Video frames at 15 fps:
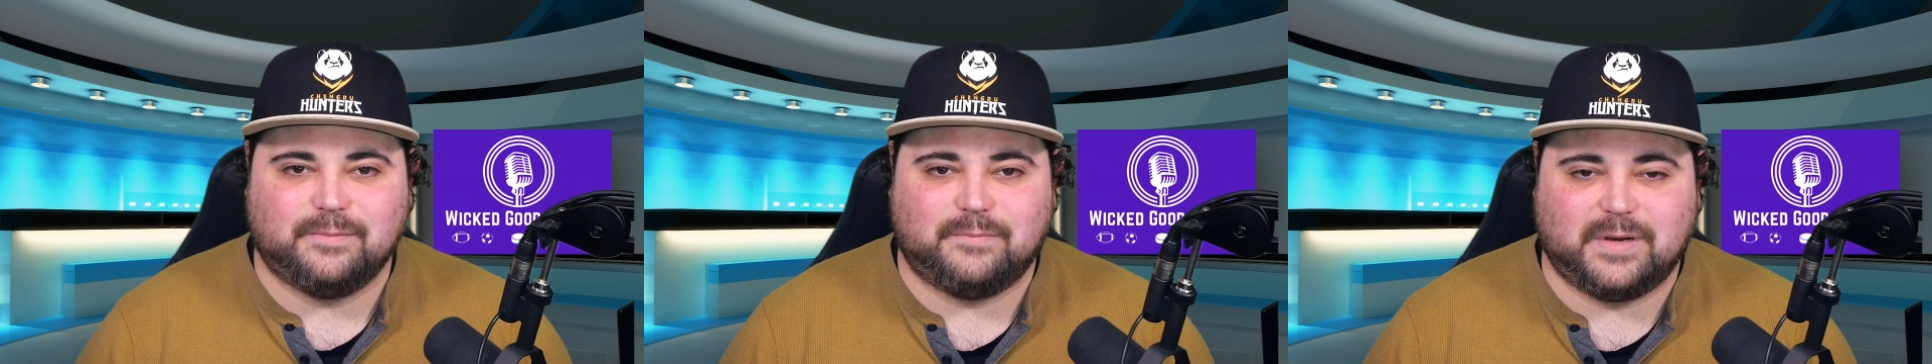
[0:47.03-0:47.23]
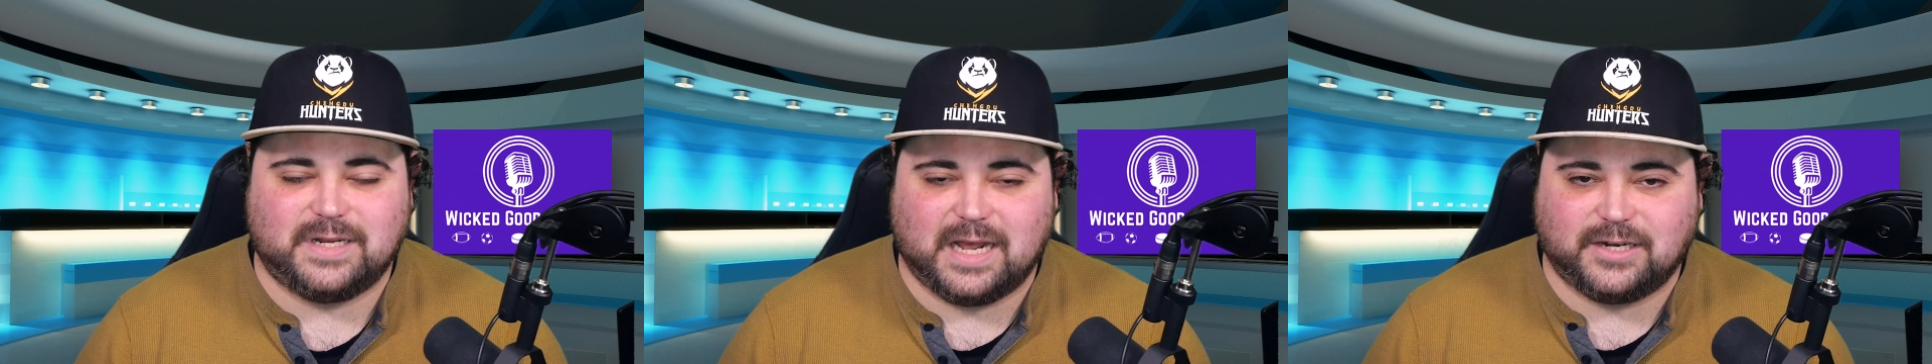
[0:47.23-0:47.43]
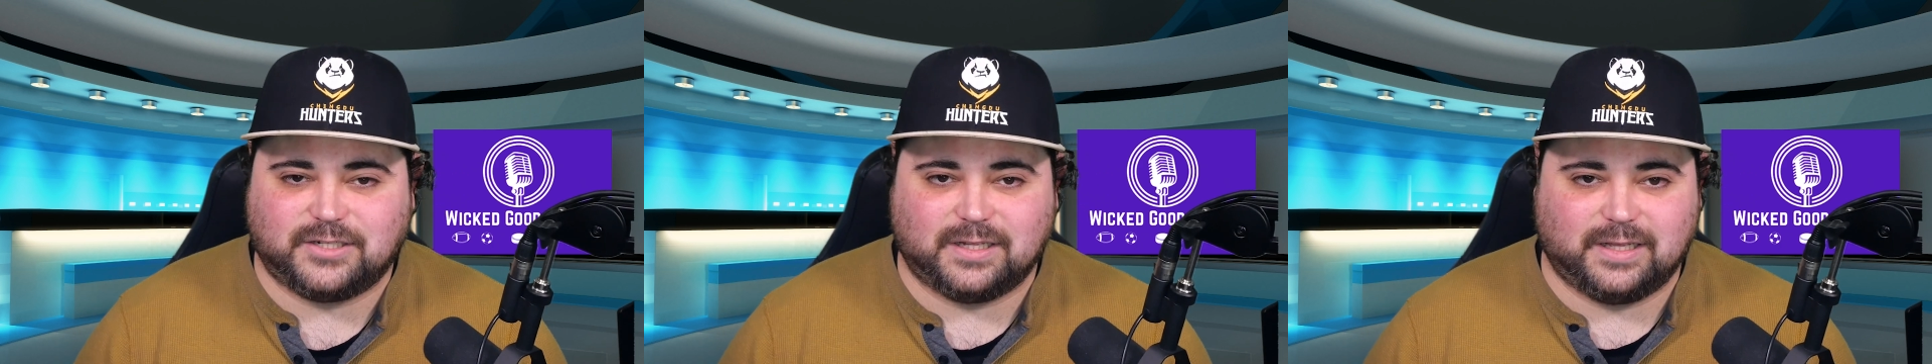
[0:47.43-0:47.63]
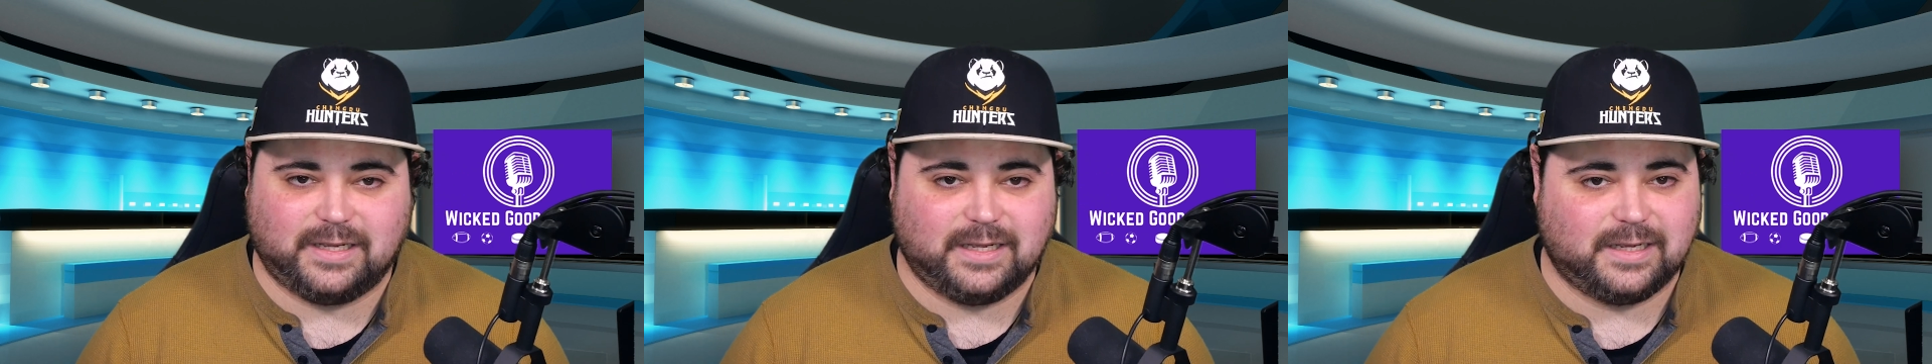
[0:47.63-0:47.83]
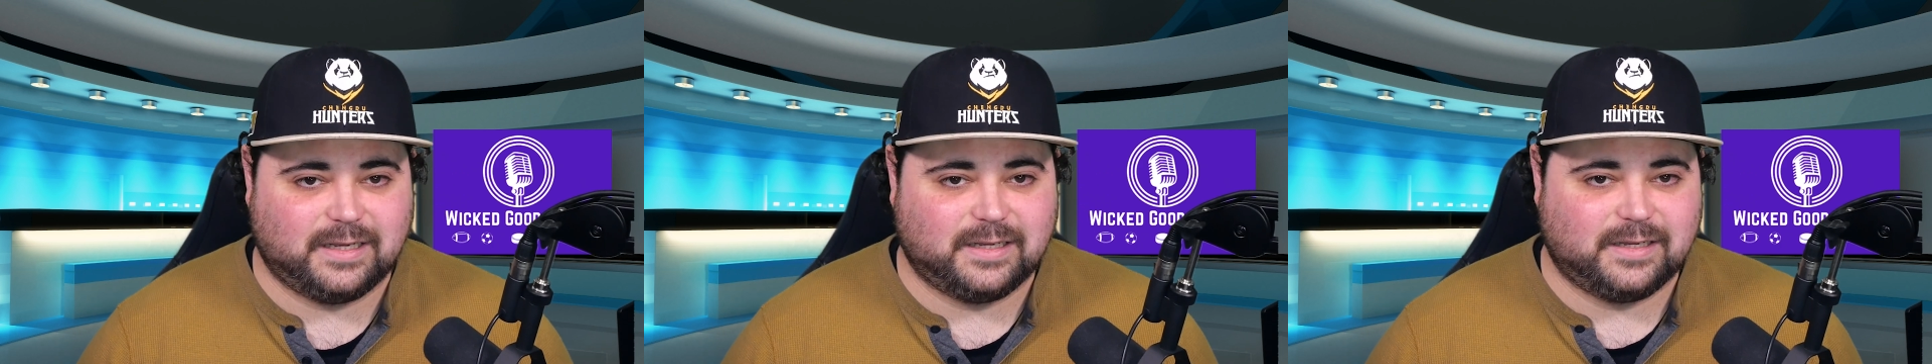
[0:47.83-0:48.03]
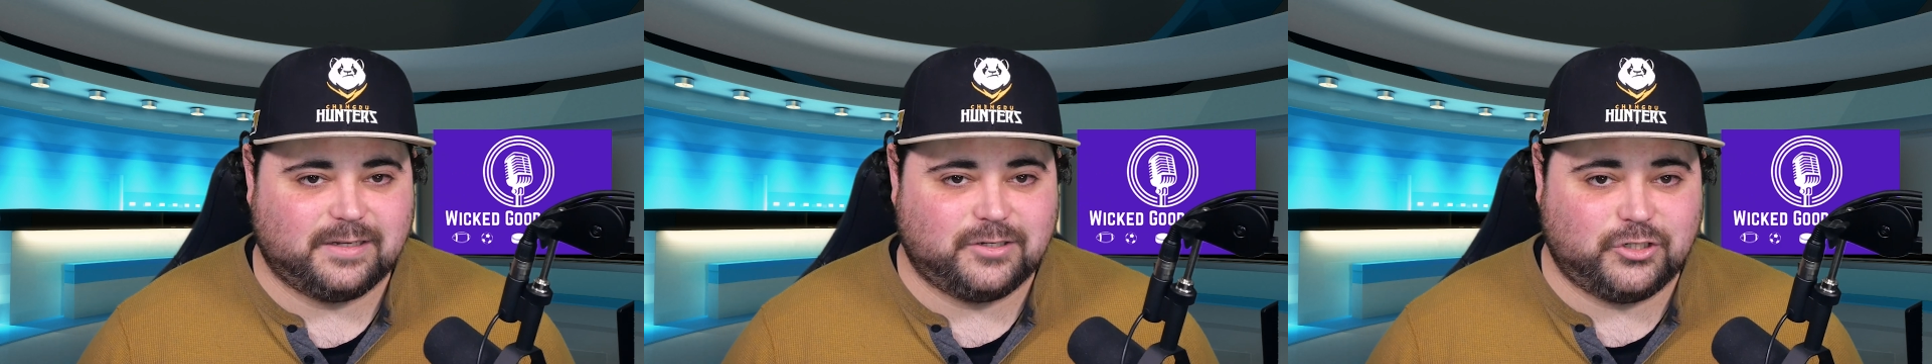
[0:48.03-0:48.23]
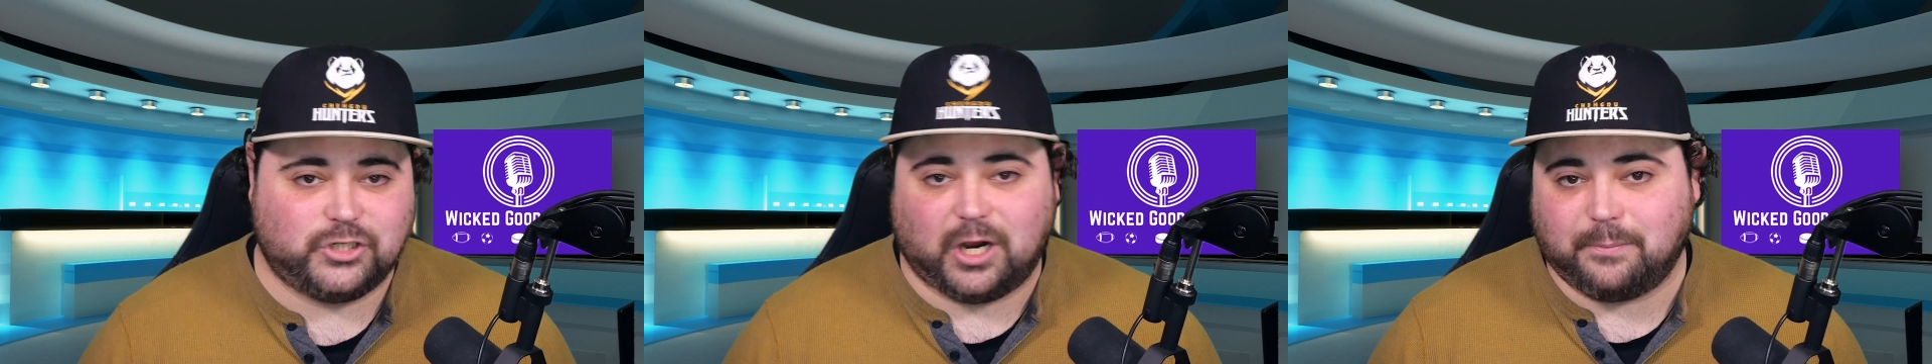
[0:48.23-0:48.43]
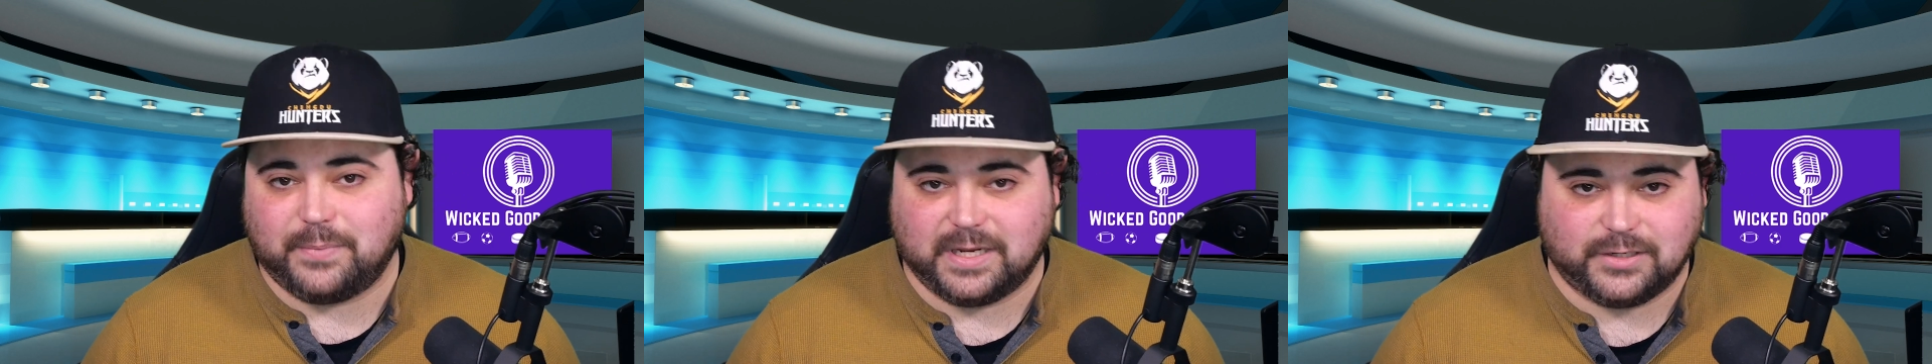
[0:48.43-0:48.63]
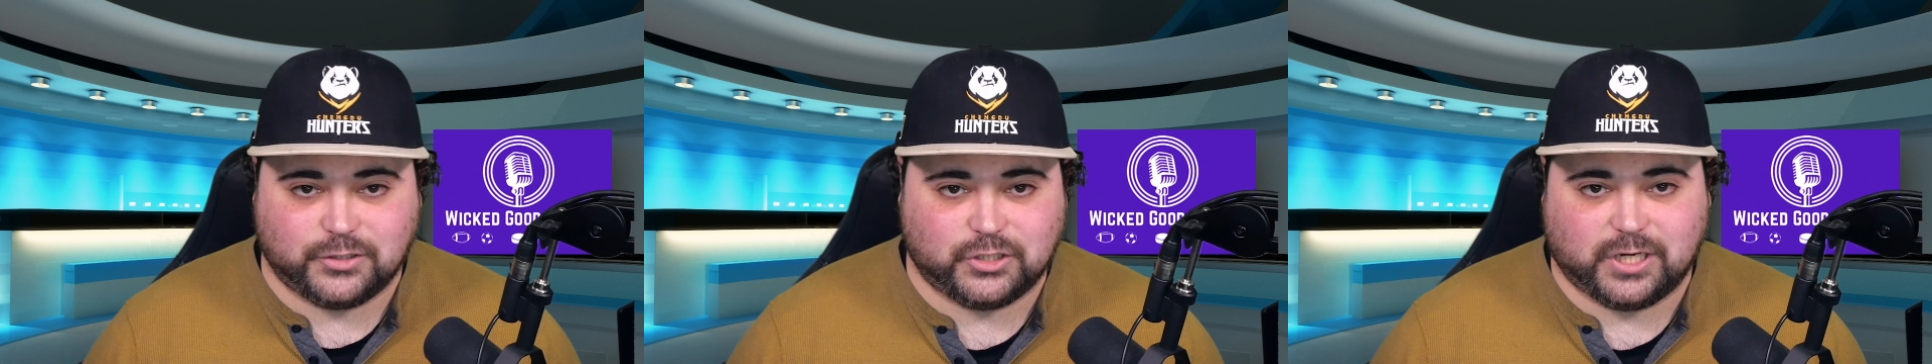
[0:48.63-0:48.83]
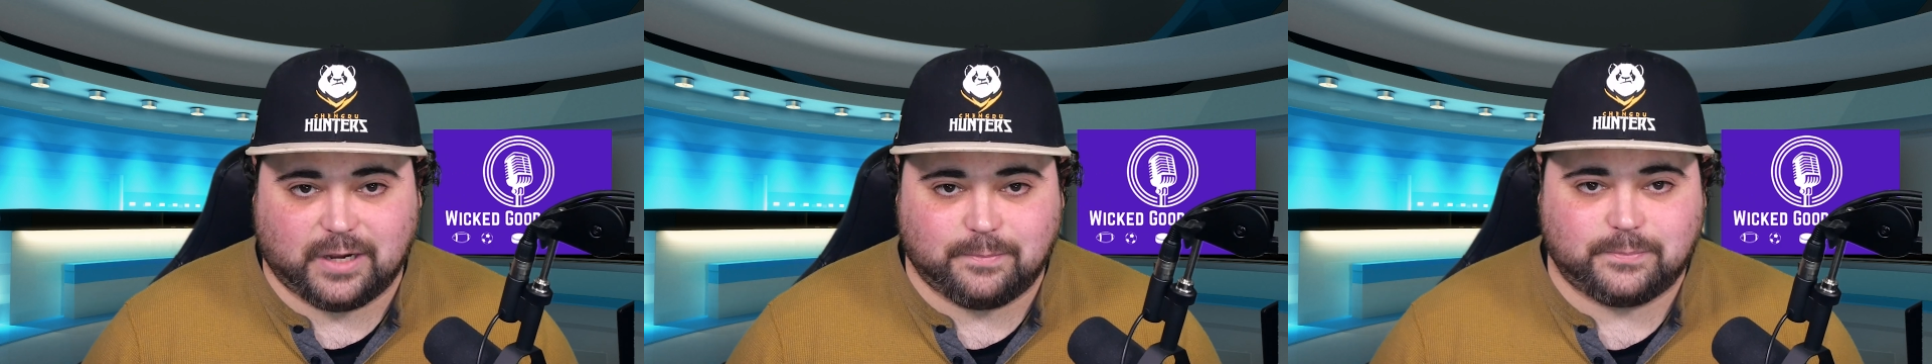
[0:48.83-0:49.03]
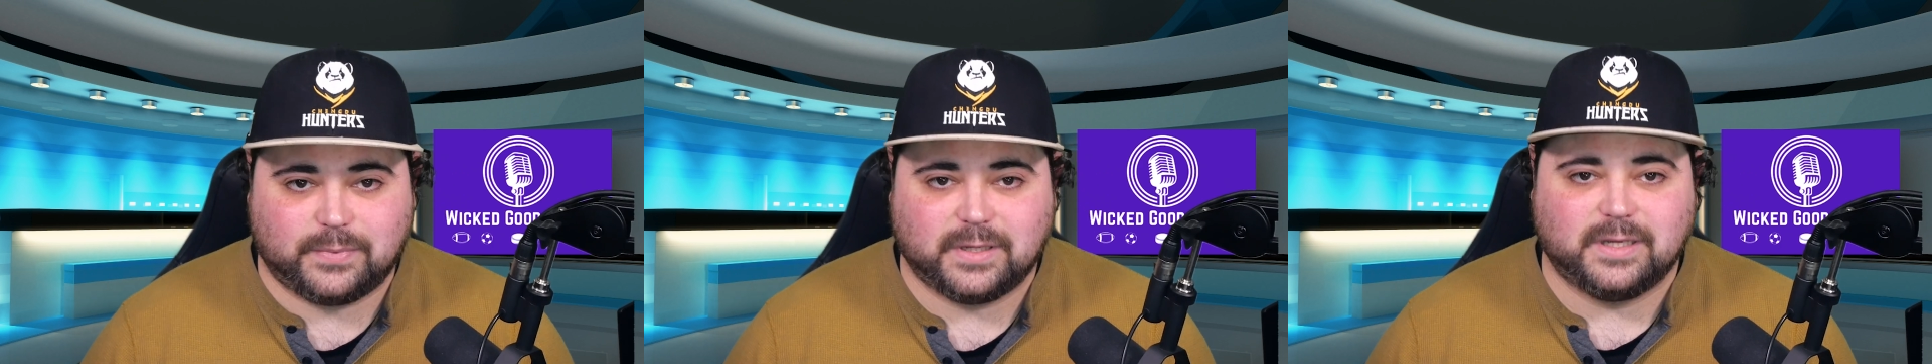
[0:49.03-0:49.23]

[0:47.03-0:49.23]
potentially jumping ship